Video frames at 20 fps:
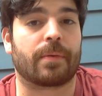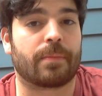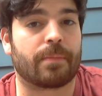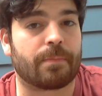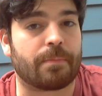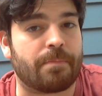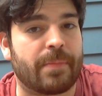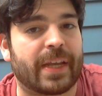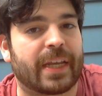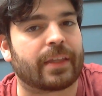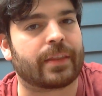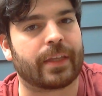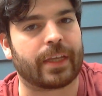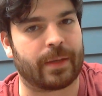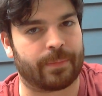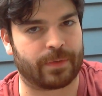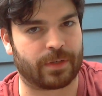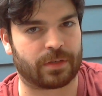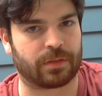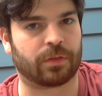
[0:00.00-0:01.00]
making the
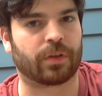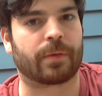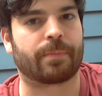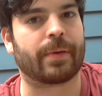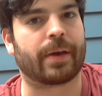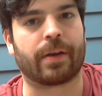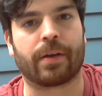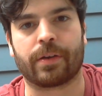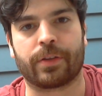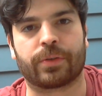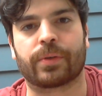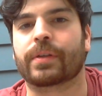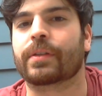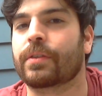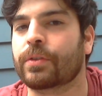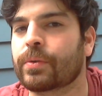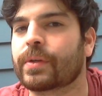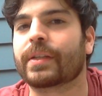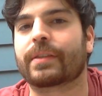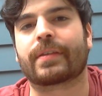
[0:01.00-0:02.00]
image look better.
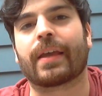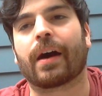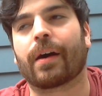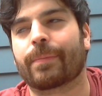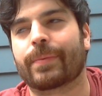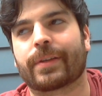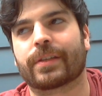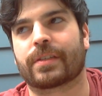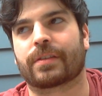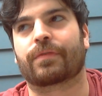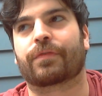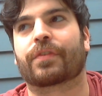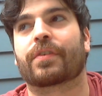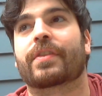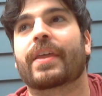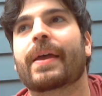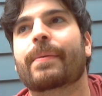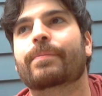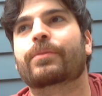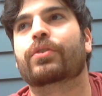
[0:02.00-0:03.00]
You could tell, because for
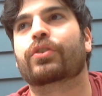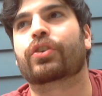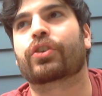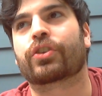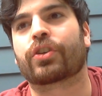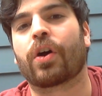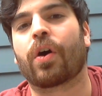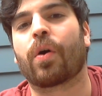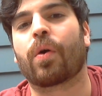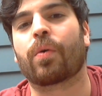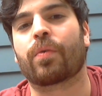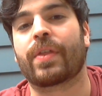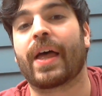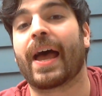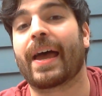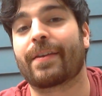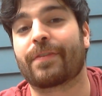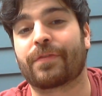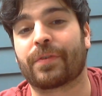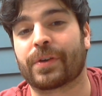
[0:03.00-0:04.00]
them to show
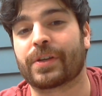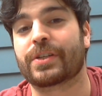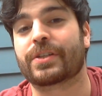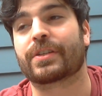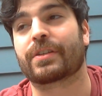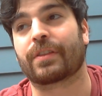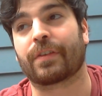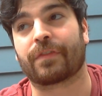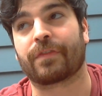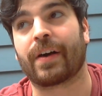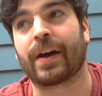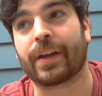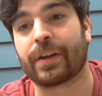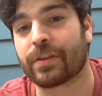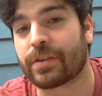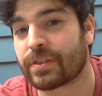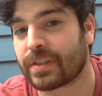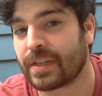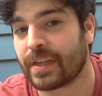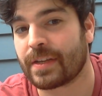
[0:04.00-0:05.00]
that footage, the
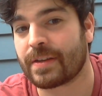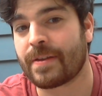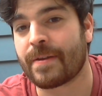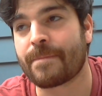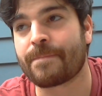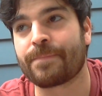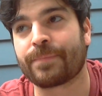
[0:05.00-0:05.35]
fire scene,